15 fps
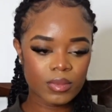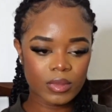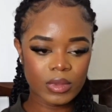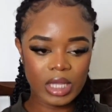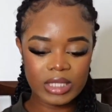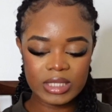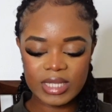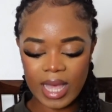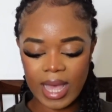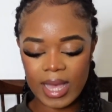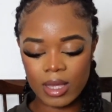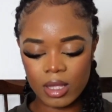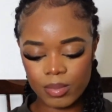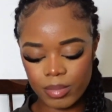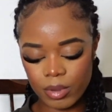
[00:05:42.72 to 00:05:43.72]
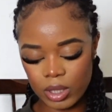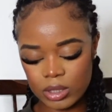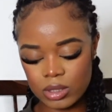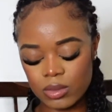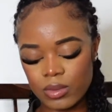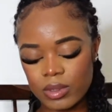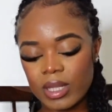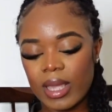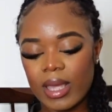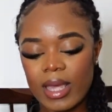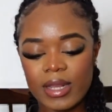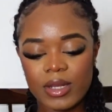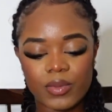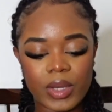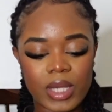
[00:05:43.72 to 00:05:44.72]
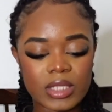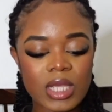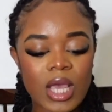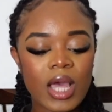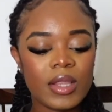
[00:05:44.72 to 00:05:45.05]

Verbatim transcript: the tag but it's not there anyways